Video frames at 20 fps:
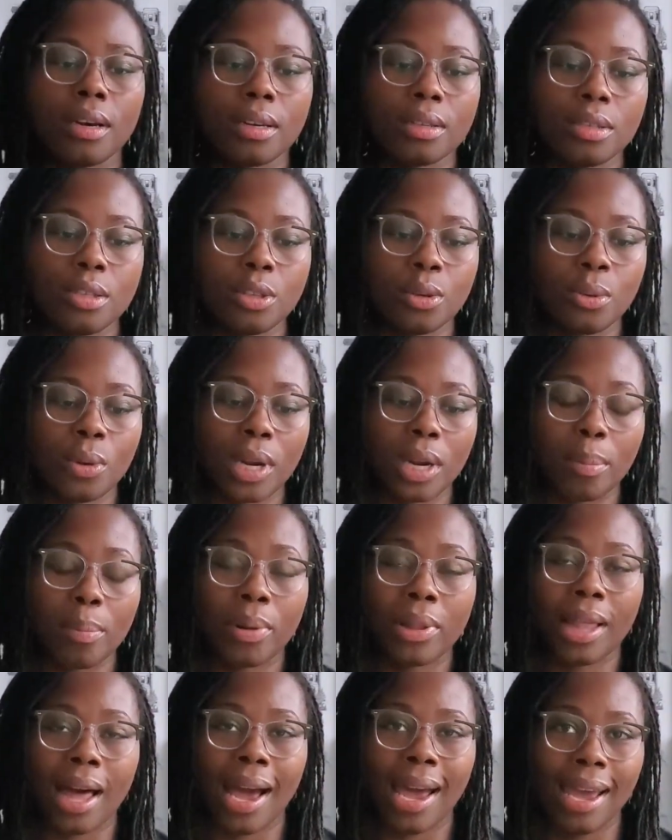do an
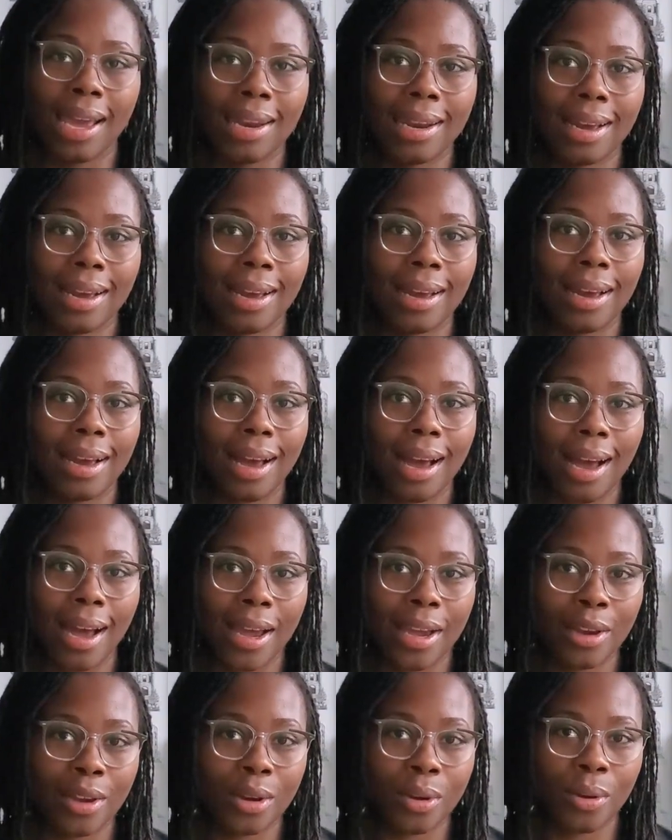applied
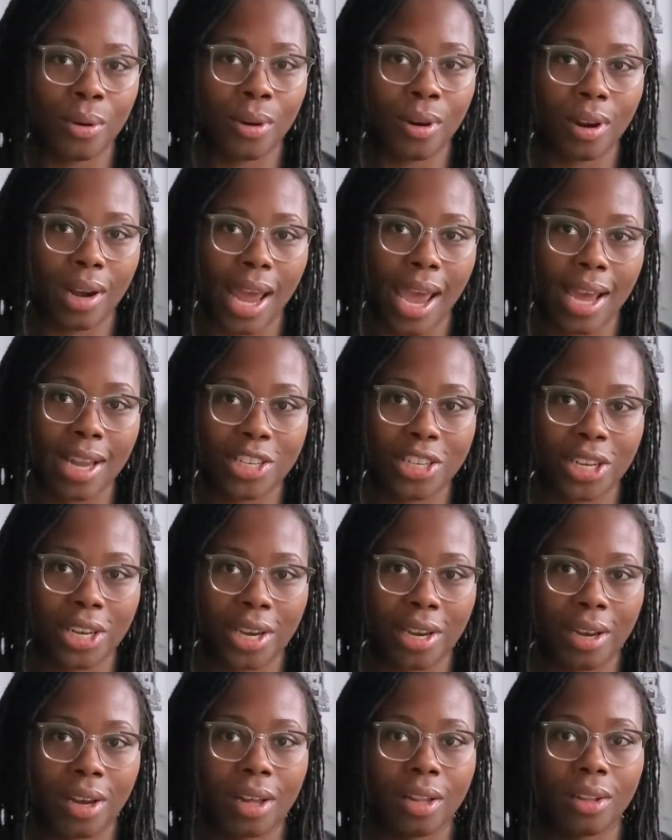I-cord
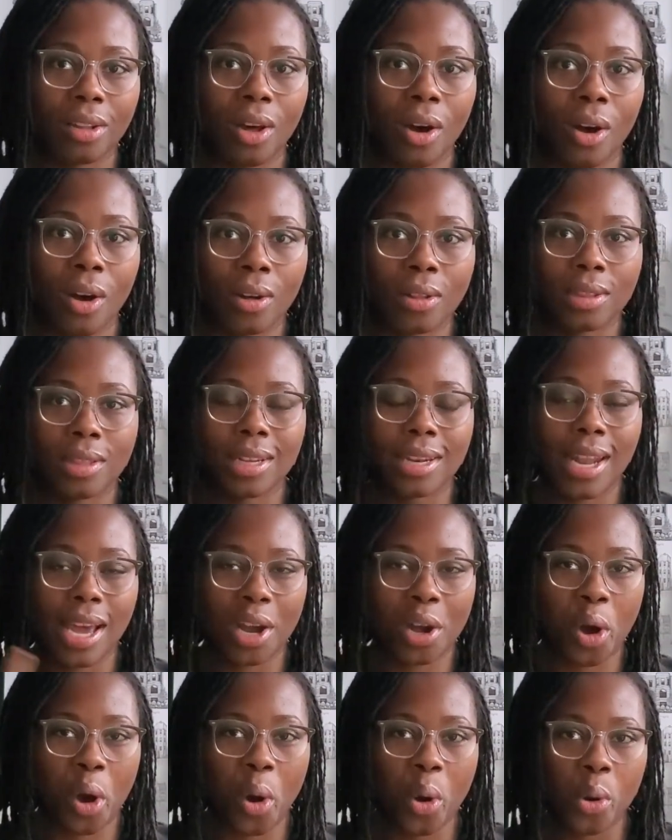edging along the
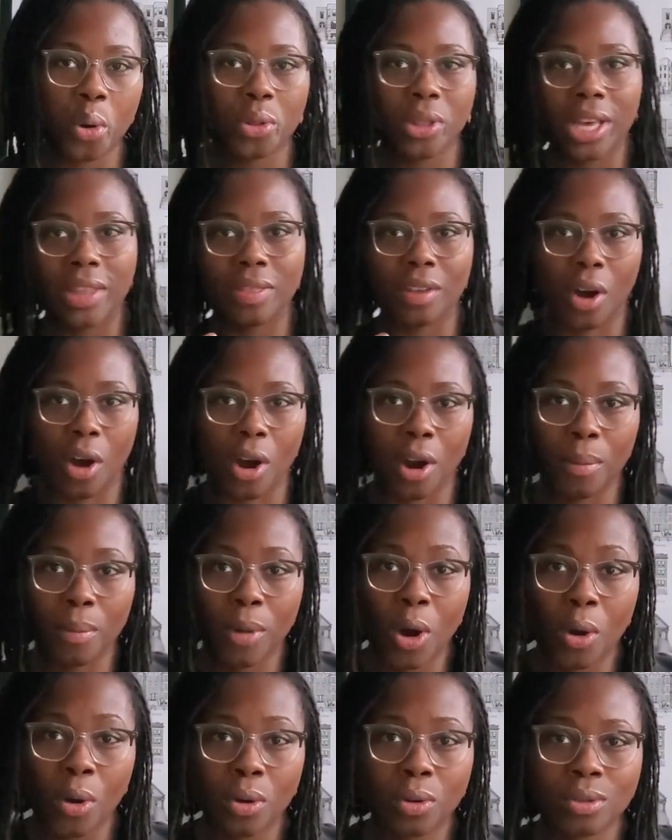neck hole and the
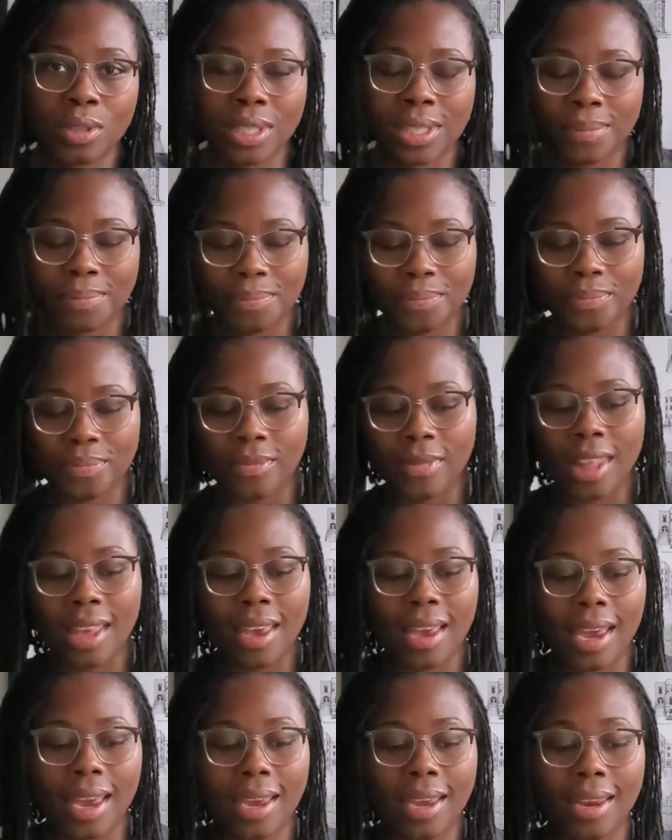armholes.
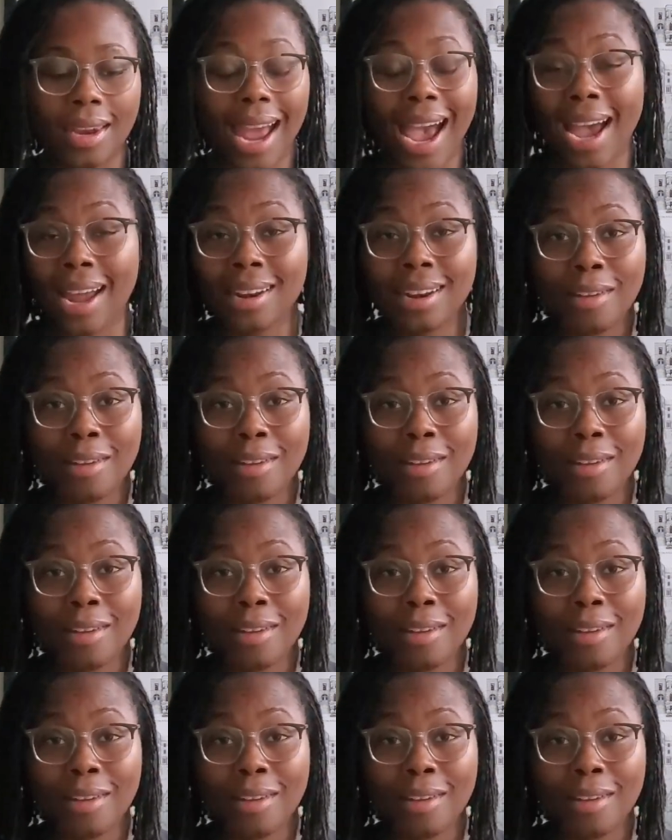And I've